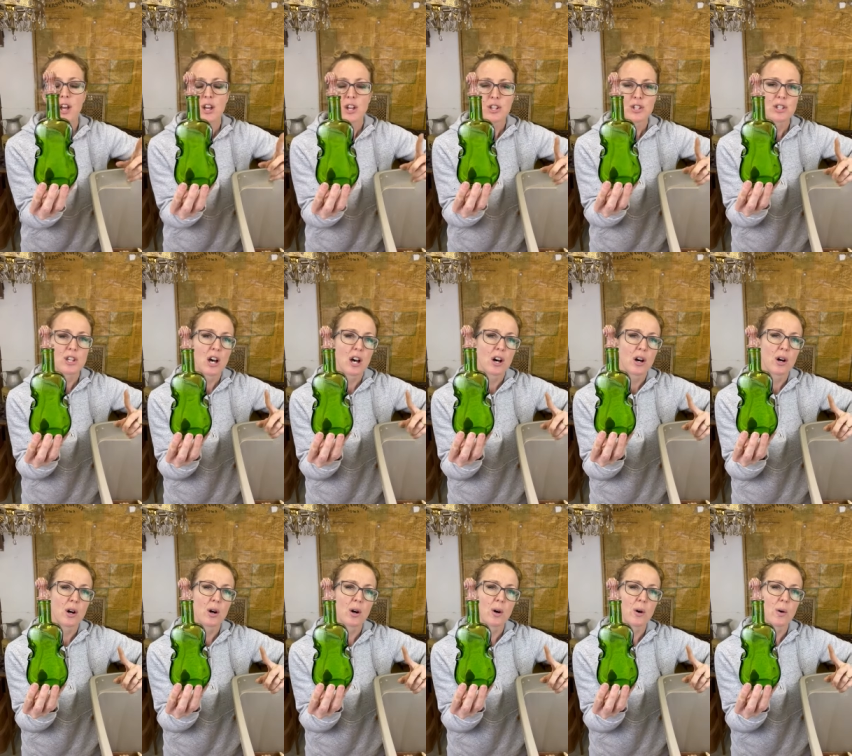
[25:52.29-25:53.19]

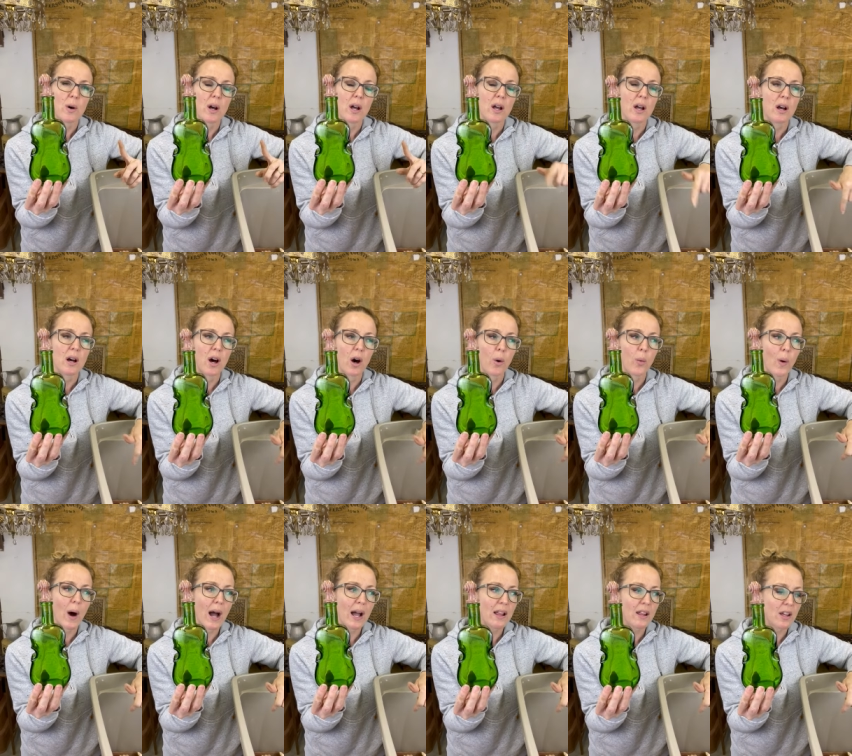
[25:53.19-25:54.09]
So a
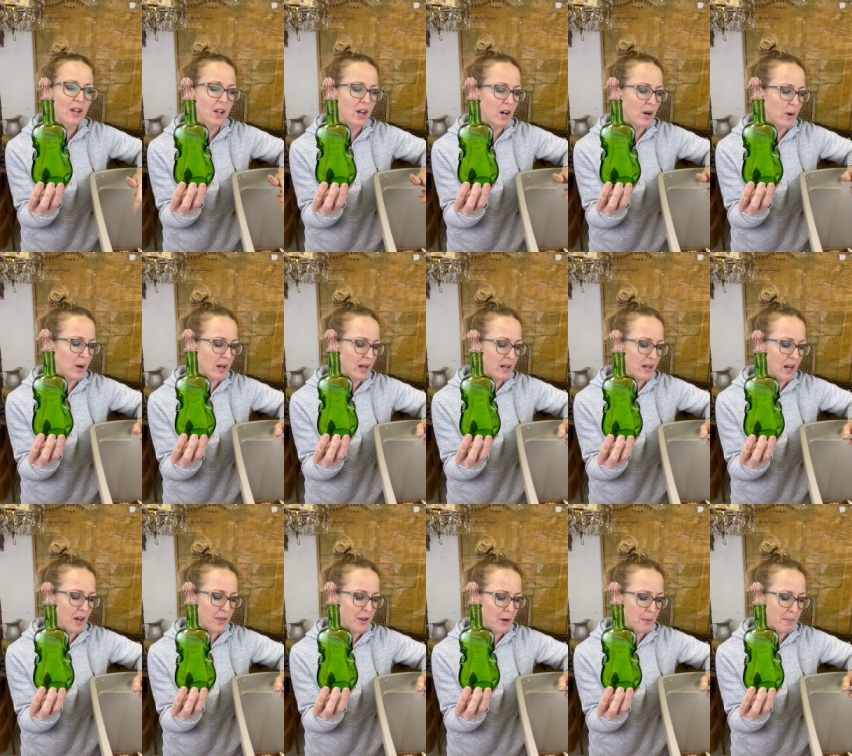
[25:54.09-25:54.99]
while ago on
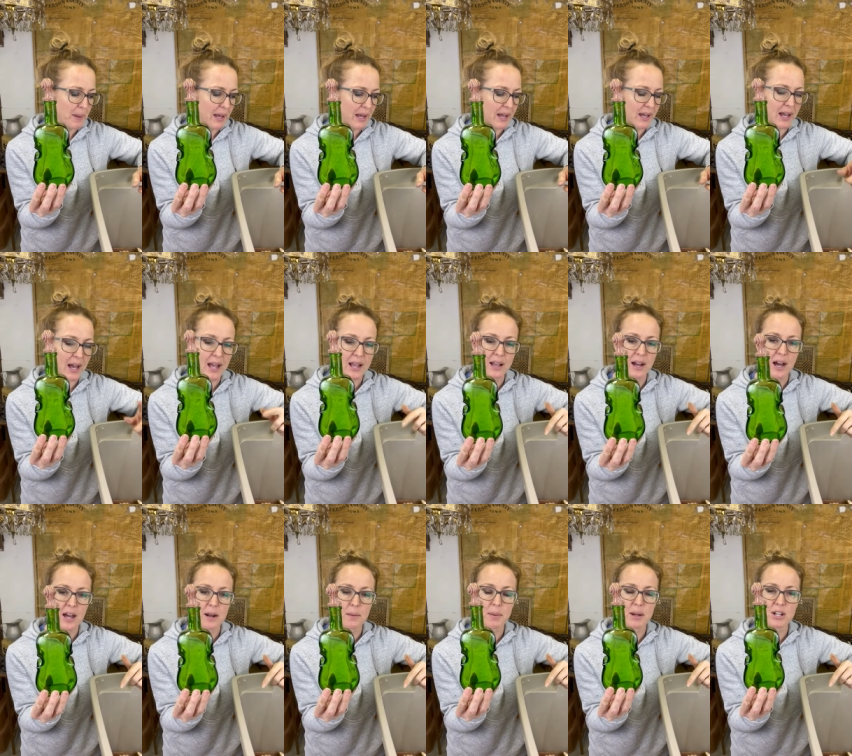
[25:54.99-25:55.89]
another pick, I
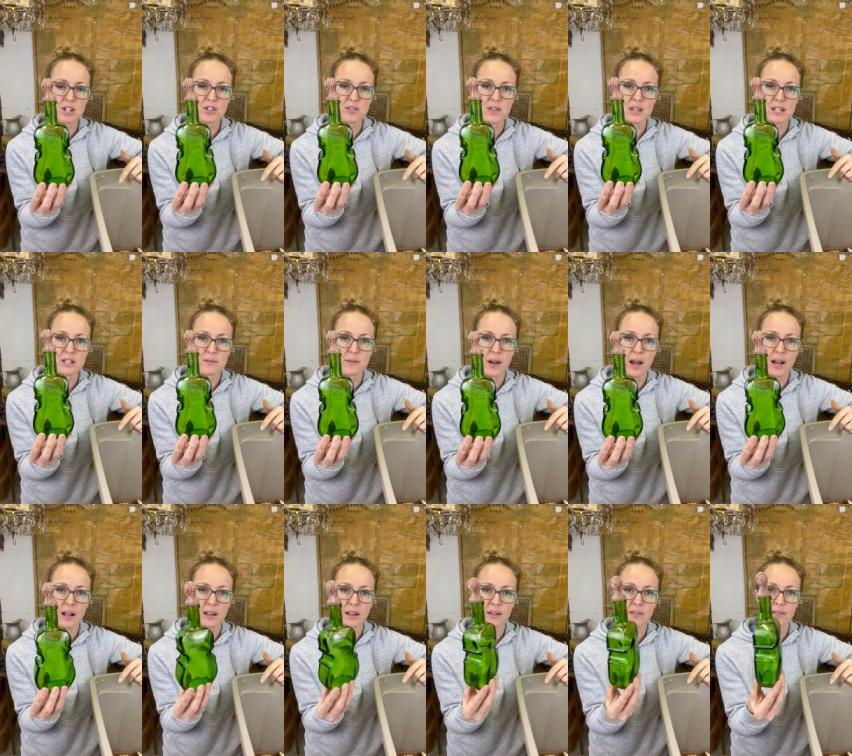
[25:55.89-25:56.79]
got a bunch of these
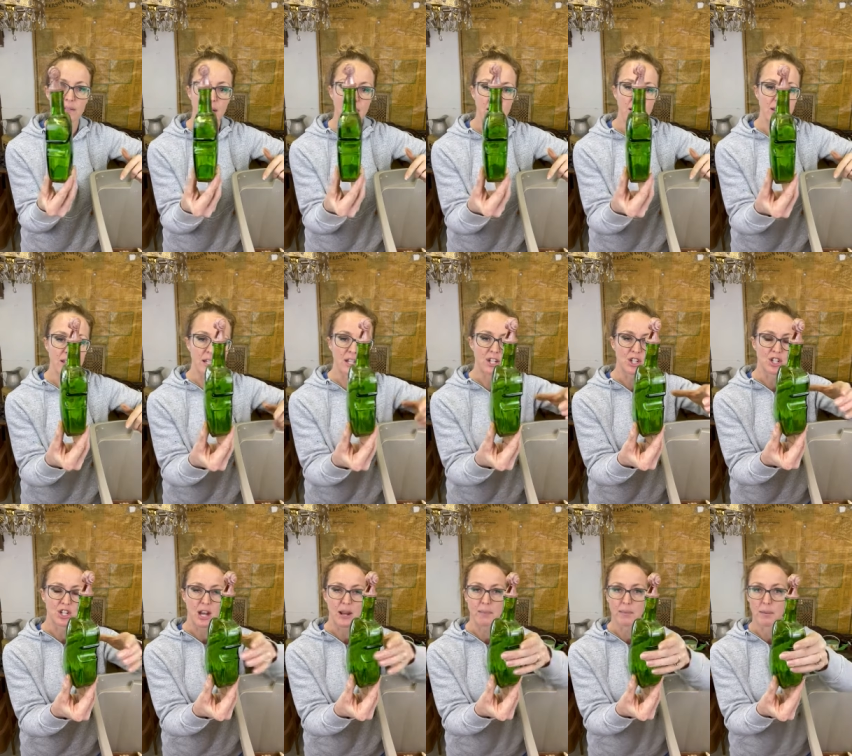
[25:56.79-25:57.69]

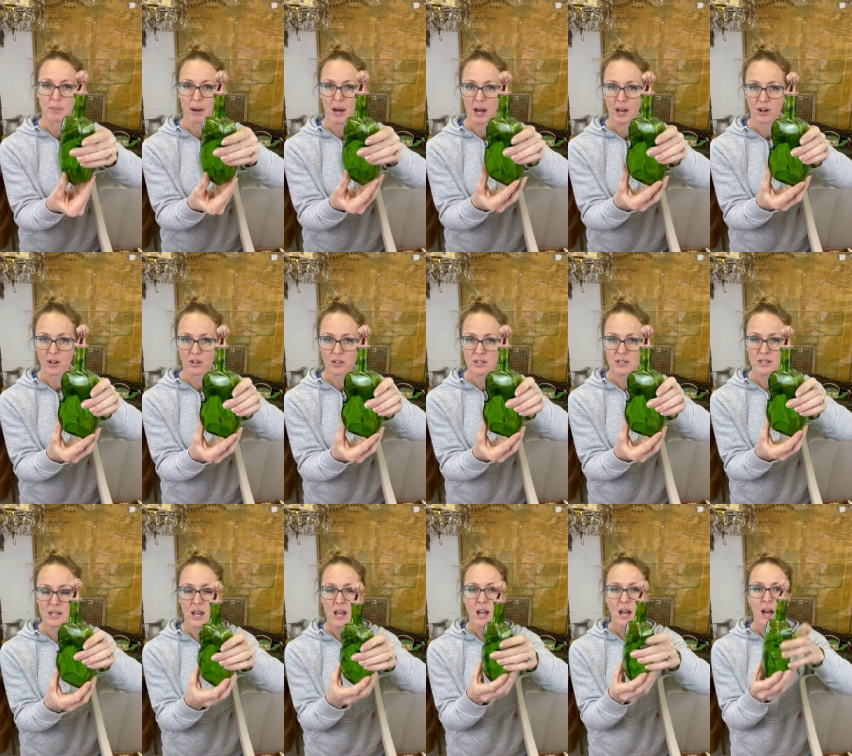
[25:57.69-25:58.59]
violin-shaped bottles.
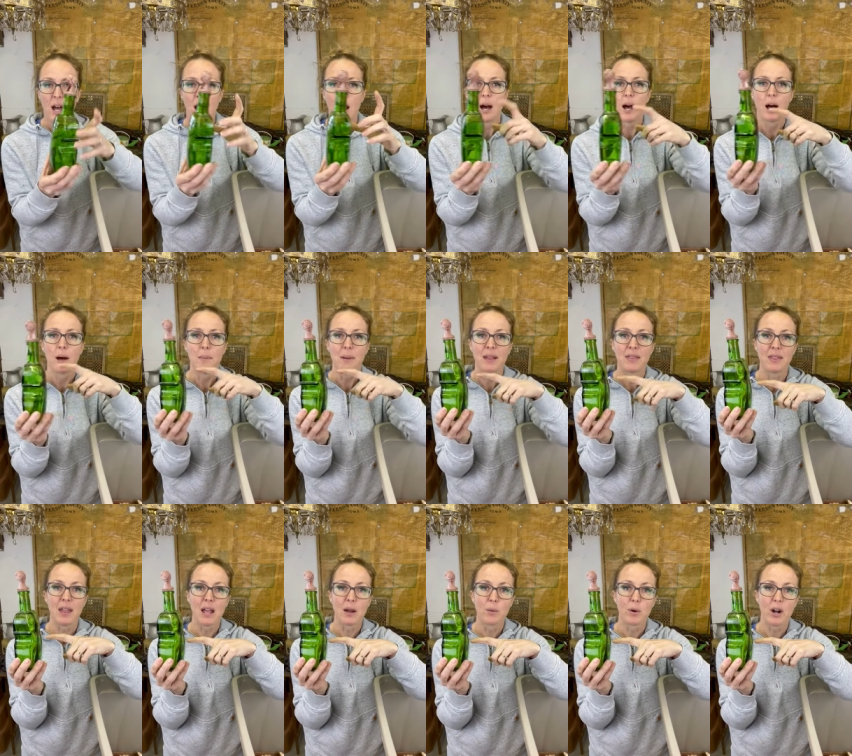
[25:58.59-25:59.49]
Um, and
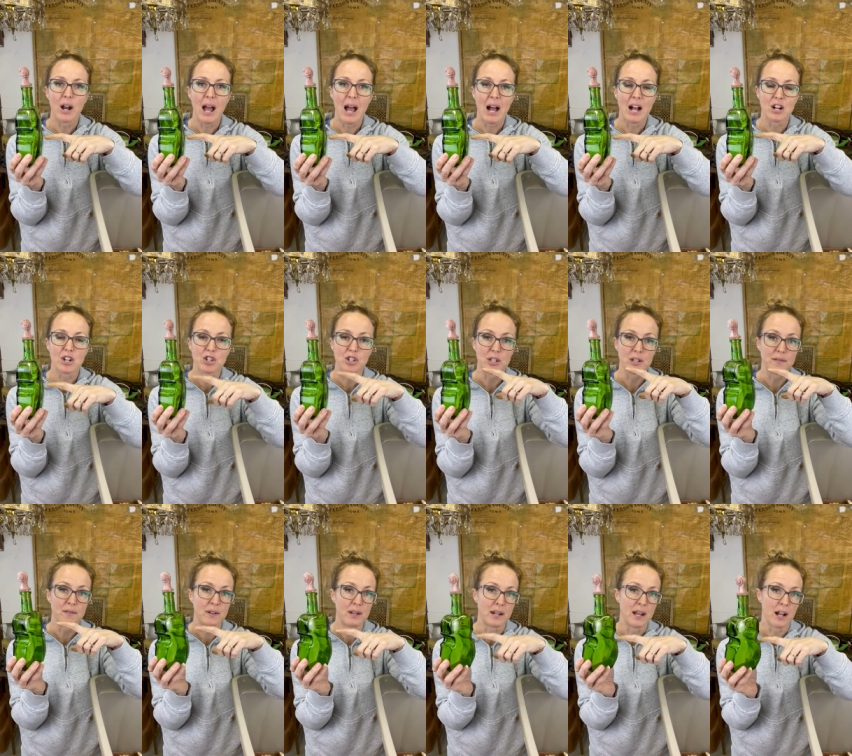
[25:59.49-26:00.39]
they were actually
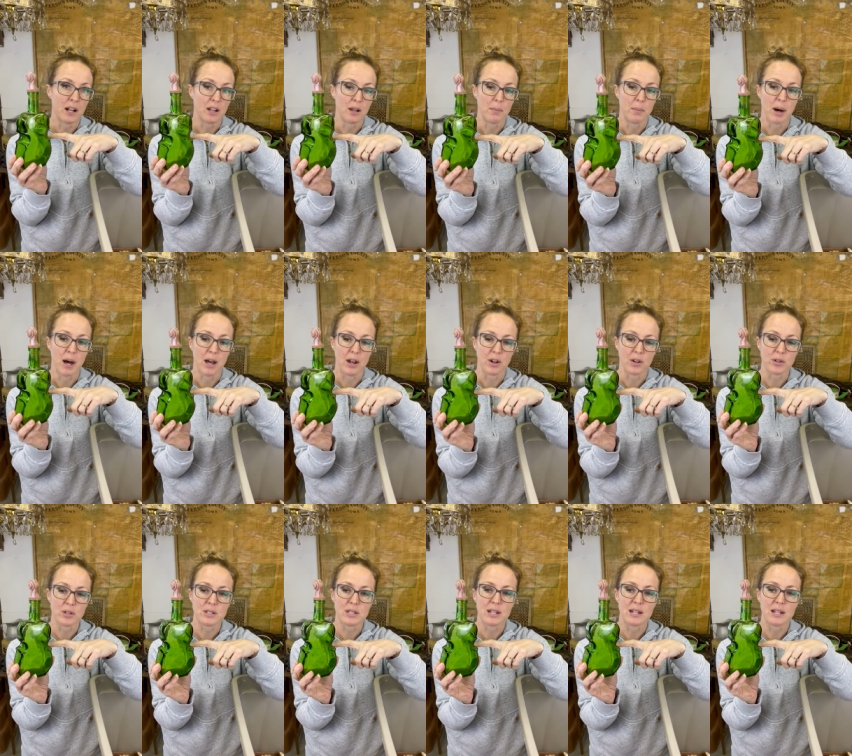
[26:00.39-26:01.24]
vanilla bottles.